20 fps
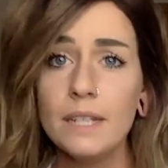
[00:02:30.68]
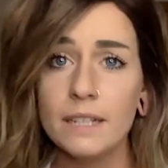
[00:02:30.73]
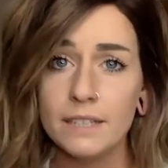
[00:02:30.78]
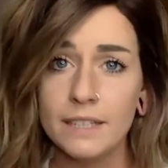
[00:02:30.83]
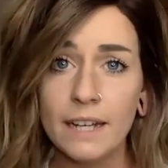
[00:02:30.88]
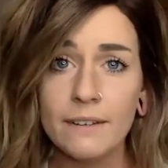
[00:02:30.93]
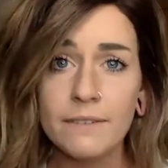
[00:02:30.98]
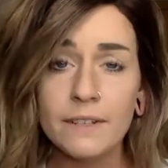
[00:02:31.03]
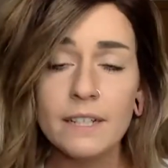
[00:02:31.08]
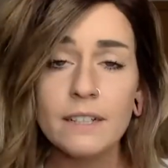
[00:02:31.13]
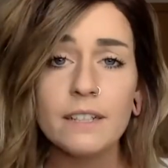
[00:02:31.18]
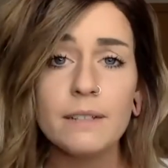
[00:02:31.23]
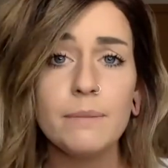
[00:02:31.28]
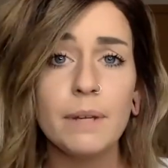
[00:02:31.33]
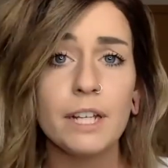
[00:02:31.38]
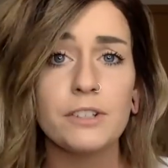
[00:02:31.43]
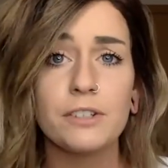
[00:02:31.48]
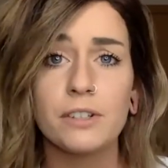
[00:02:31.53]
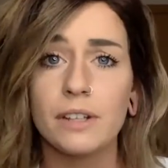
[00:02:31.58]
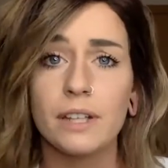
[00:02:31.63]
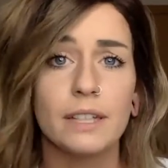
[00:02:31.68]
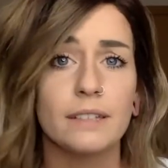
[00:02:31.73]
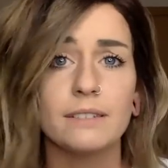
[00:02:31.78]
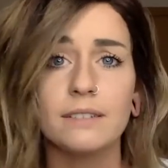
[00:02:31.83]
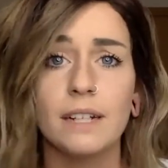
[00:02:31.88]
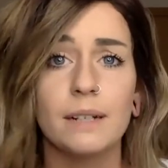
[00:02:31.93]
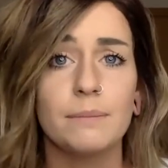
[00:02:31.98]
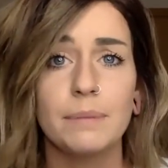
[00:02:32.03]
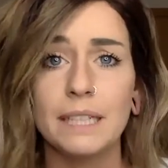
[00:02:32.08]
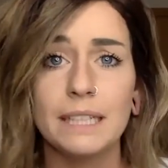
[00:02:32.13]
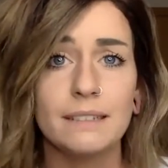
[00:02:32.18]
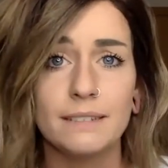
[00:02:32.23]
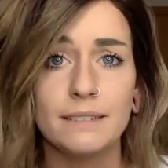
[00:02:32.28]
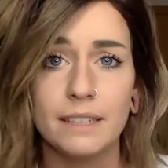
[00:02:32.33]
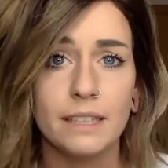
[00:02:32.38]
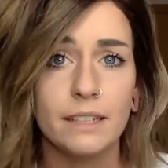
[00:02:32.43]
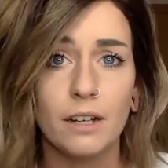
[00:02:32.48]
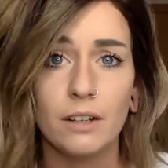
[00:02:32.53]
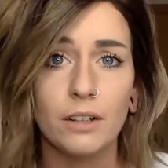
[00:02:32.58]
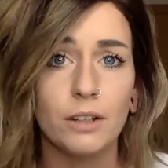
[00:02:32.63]
definitely make sure that it's not being
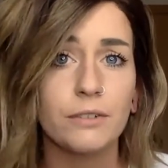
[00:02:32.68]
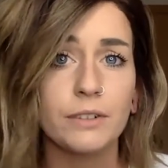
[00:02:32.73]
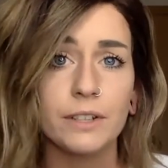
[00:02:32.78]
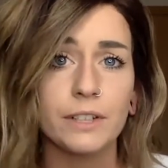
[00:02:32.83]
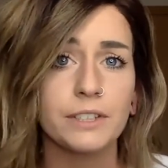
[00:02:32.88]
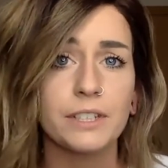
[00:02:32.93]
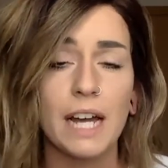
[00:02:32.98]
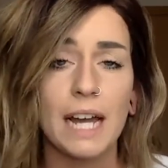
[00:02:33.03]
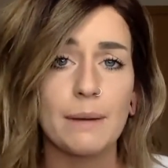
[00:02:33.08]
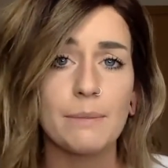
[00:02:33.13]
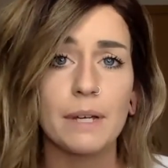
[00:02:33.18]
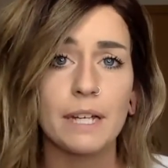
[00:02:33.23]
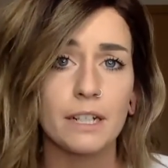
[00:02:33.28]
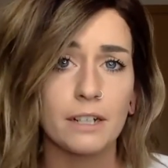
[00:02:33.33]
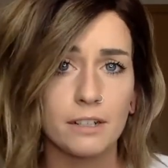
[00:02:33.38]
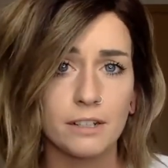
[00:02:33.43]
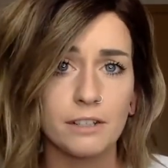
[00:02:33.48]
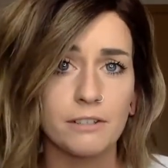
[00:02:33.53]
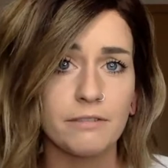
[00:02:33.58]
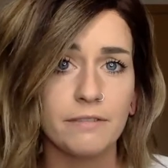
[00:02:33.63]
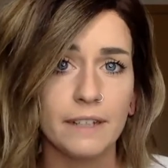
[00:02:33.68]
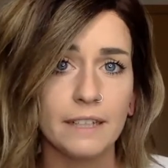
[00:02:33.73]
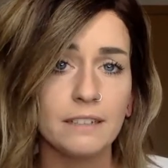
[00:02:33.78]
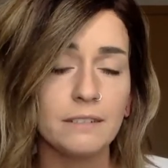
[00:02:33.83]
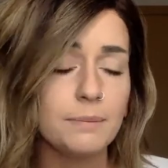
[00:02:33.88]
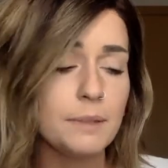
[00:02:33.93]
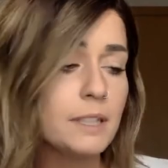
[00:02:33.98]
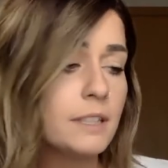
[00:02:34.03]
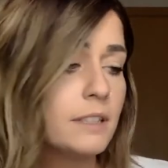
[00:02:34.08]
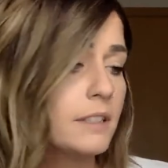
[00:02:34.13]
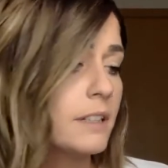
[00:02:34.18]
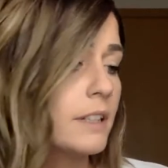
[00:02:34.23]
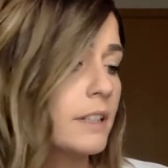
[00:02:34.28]
seen all over your timeline on your Facebook.